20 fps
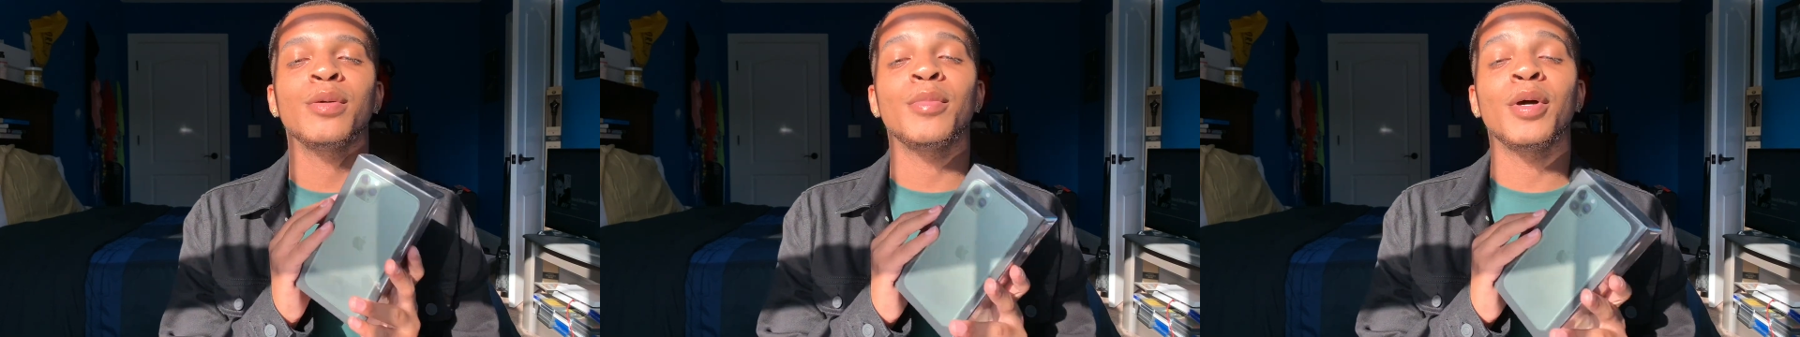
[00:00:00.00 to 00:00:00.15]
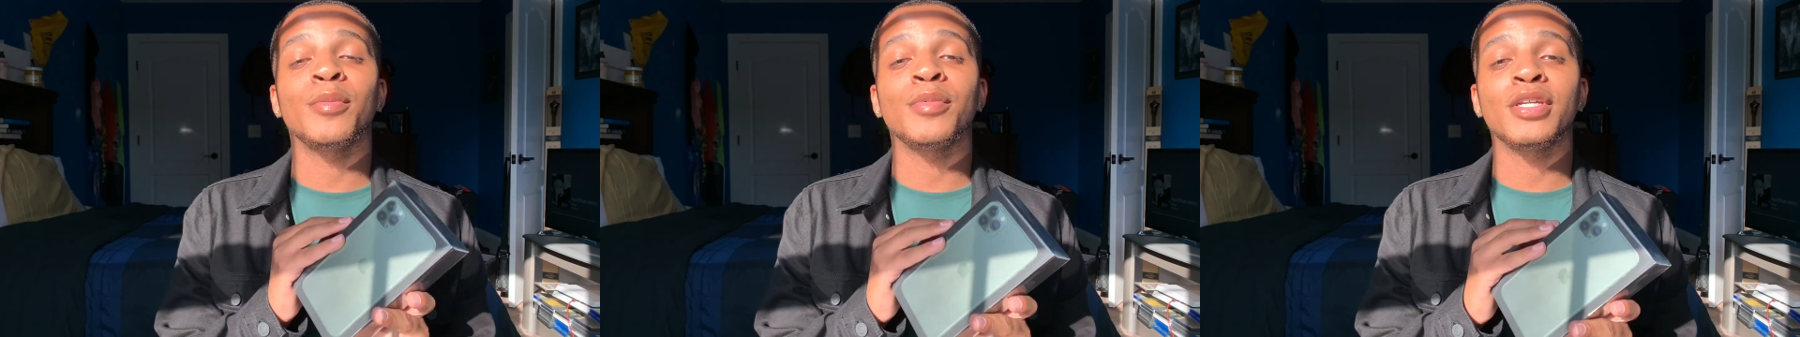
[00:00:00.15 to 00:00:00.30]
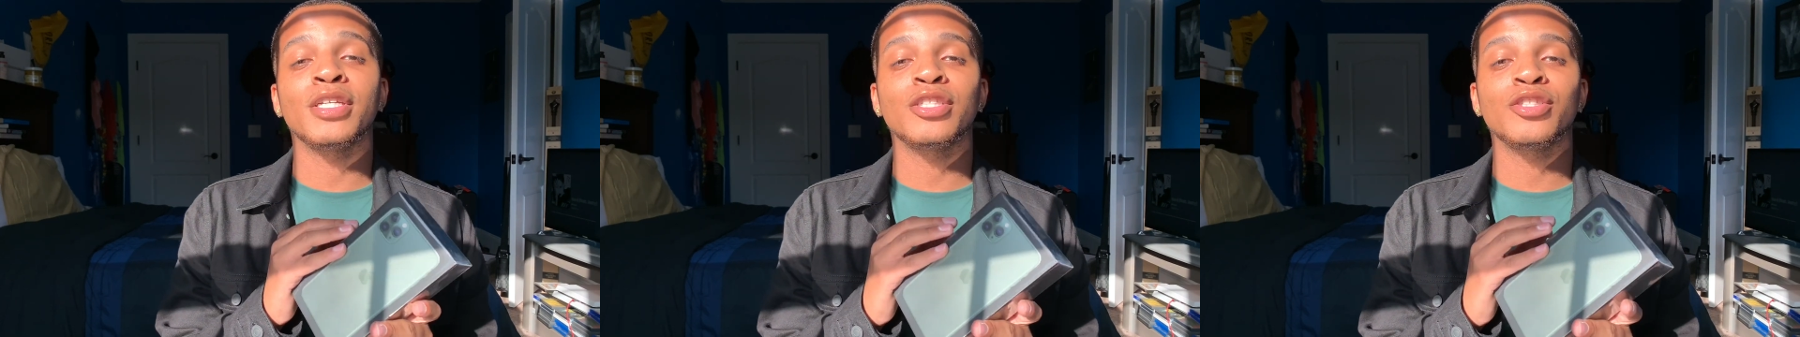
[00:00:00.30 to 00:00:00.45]

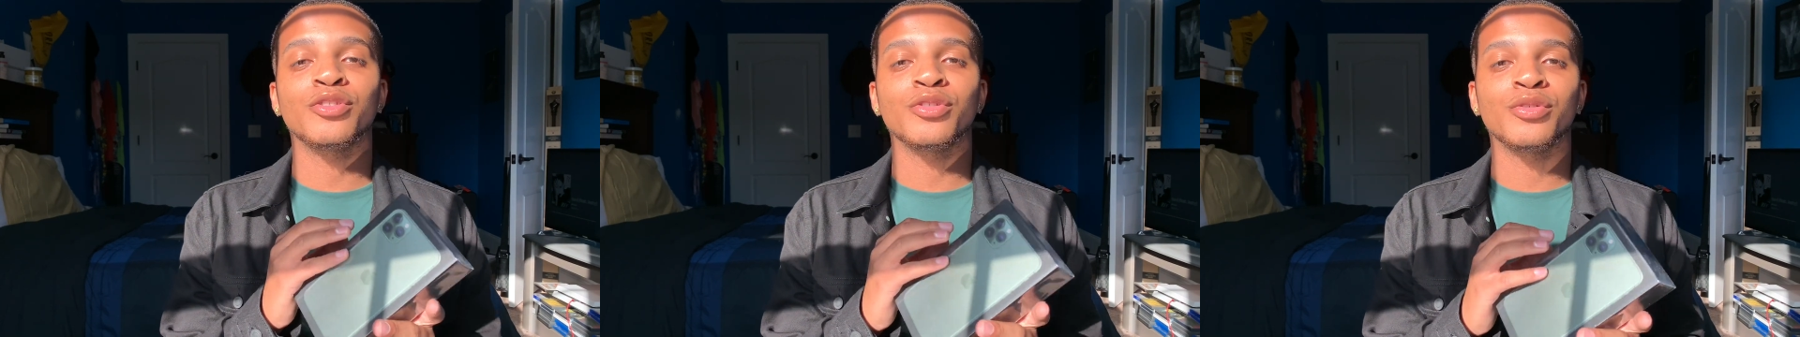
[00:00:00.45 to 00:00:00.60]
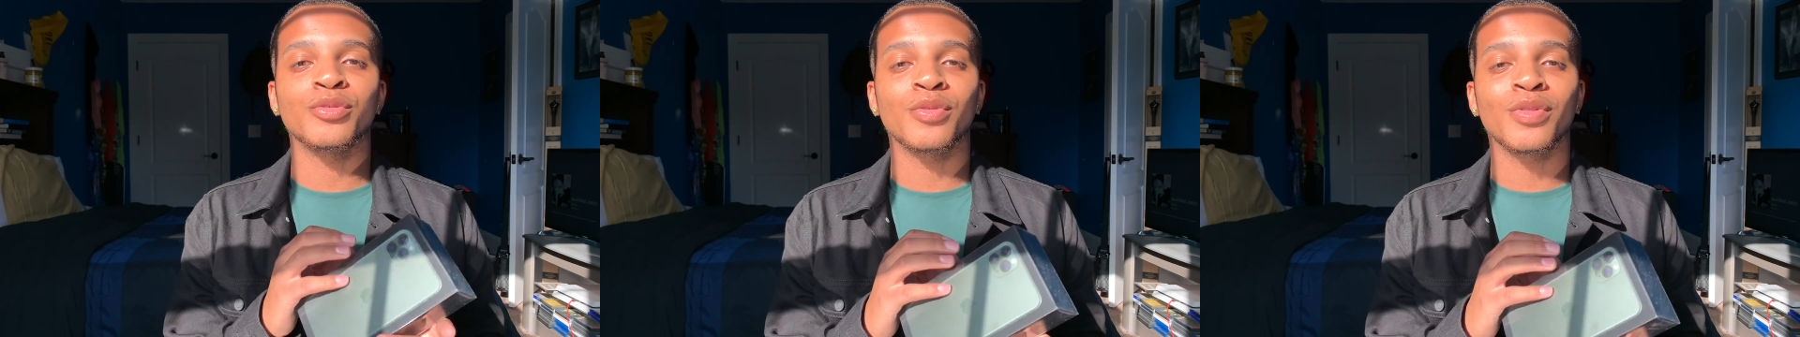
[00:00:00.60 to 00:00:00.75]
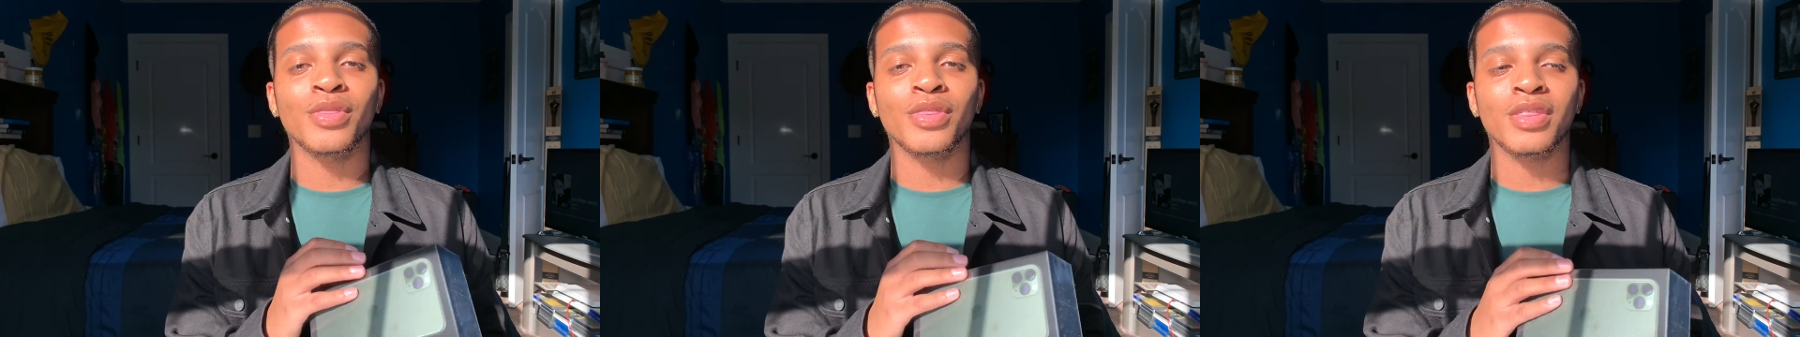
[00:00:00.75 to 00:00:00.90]
moment of truth.